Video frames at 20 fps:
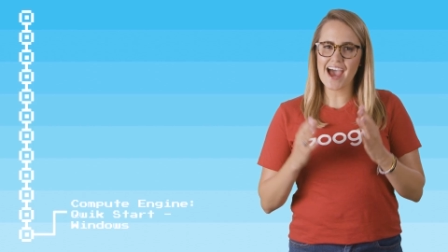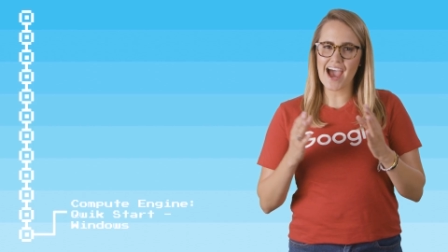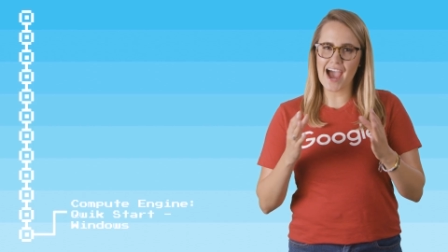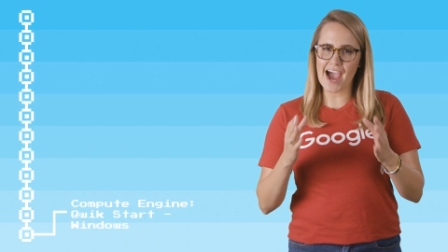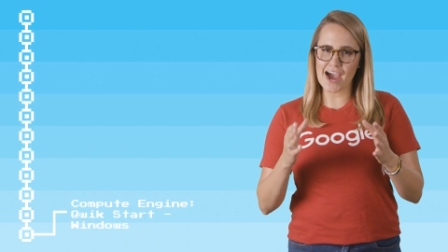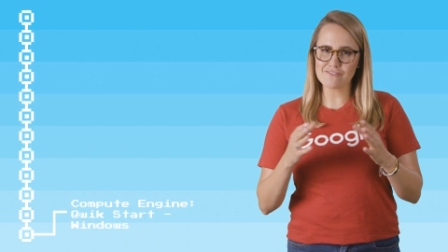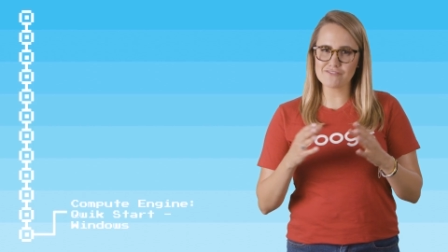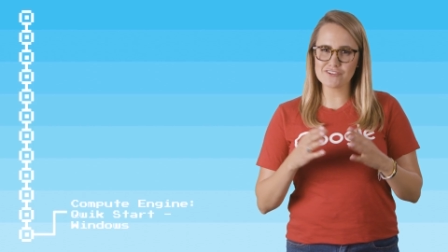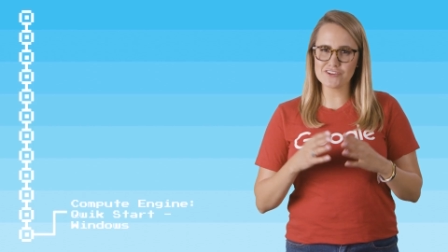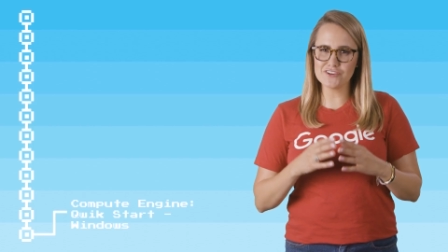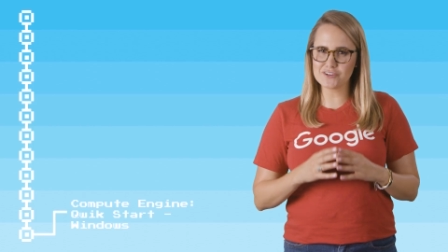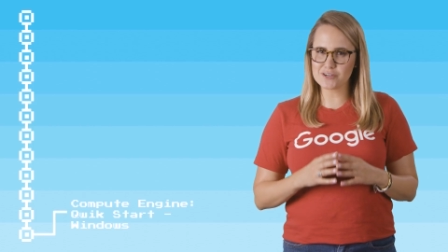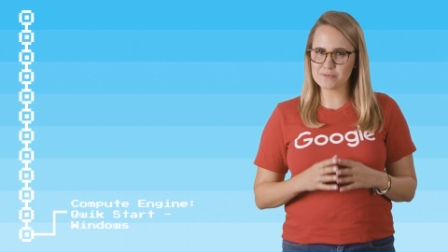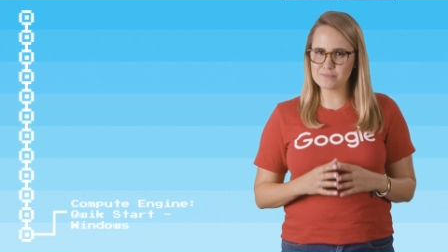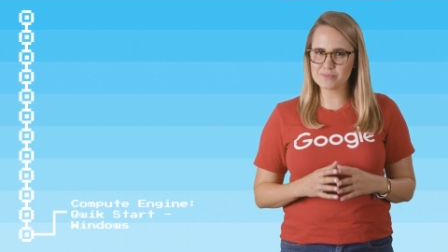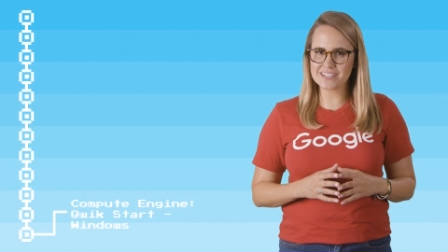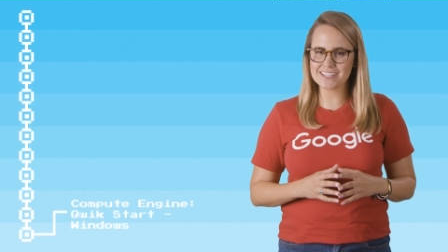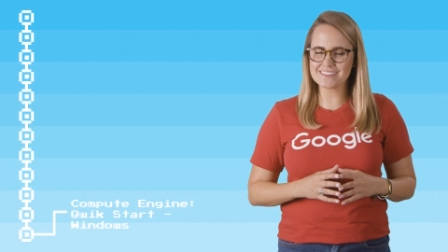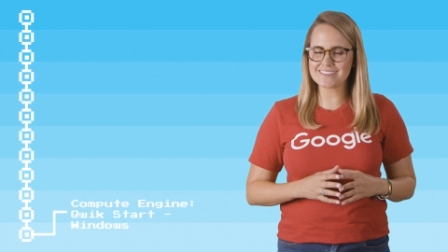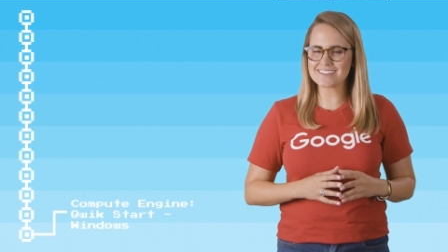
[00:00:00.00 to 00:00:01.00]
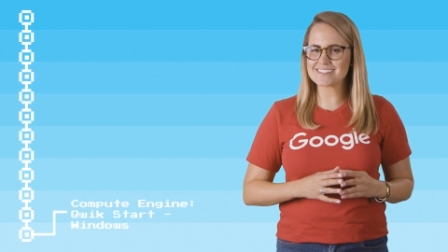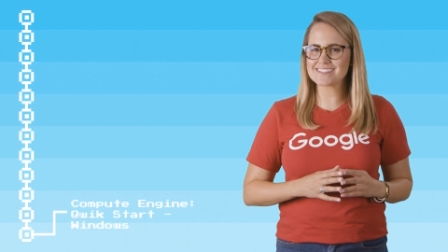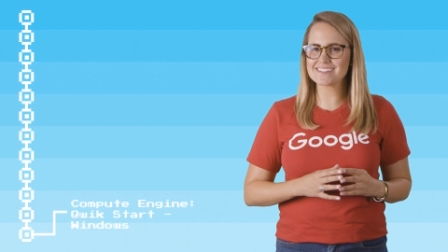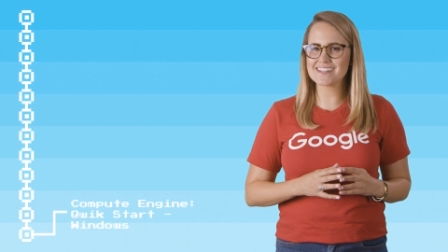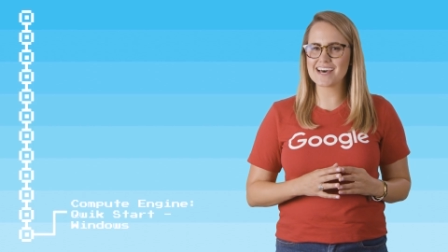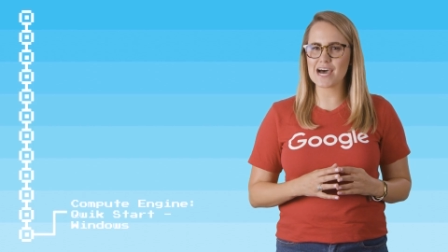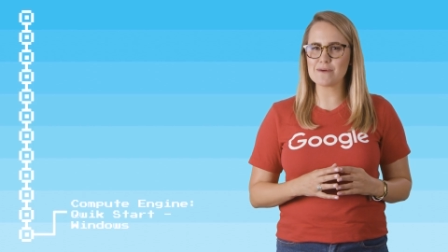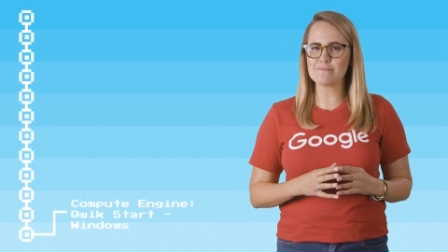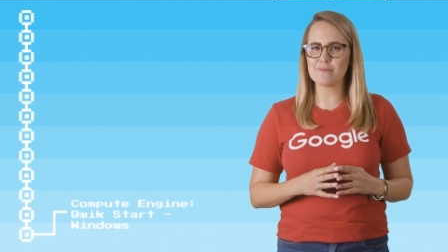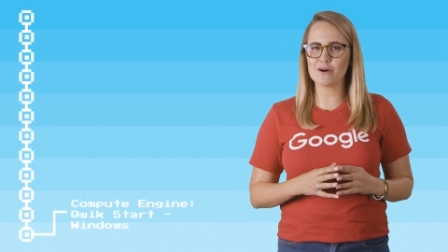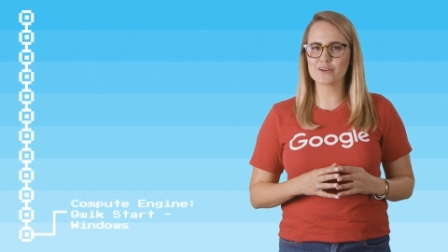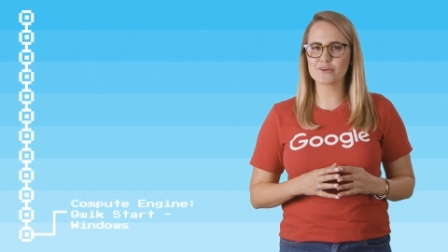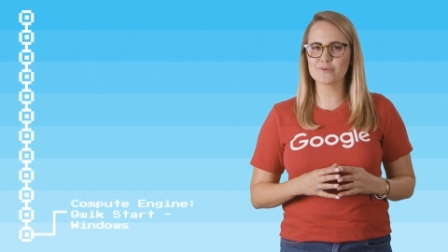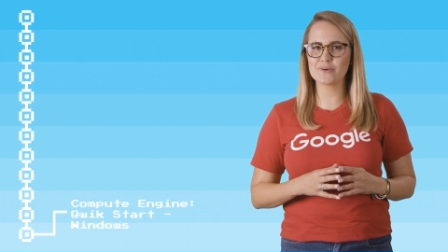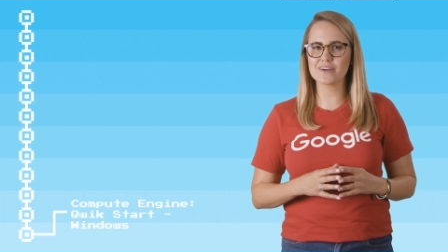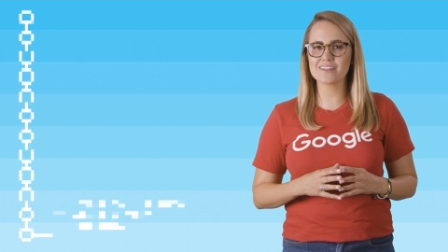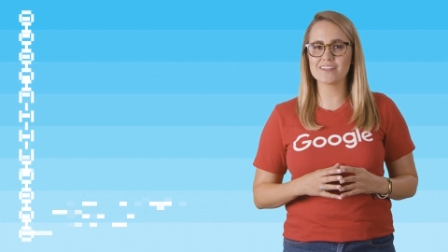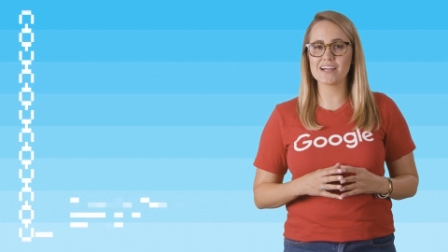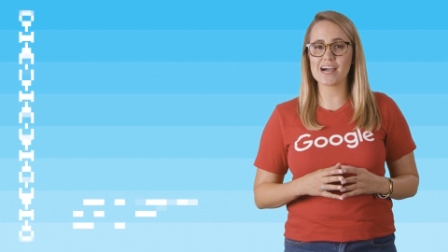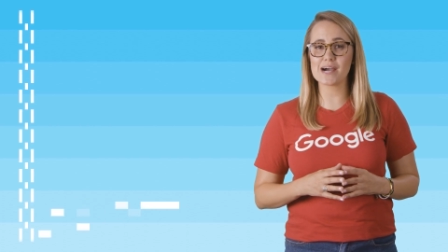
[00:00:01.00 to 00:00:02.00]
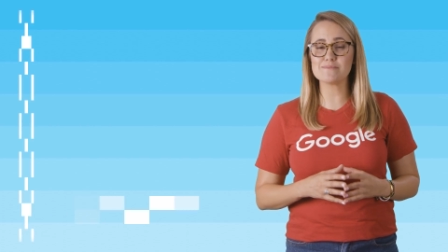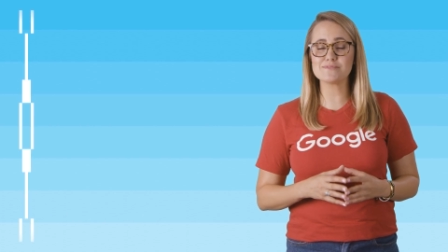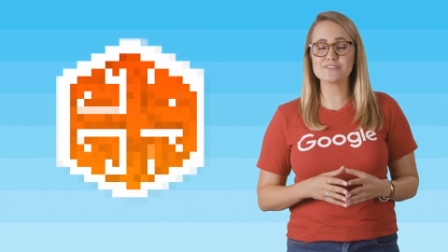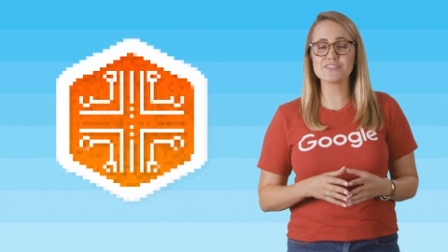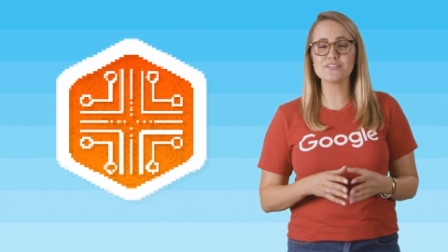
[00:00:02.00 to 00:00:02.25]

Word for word: After you complete this lab on Qwiklabs,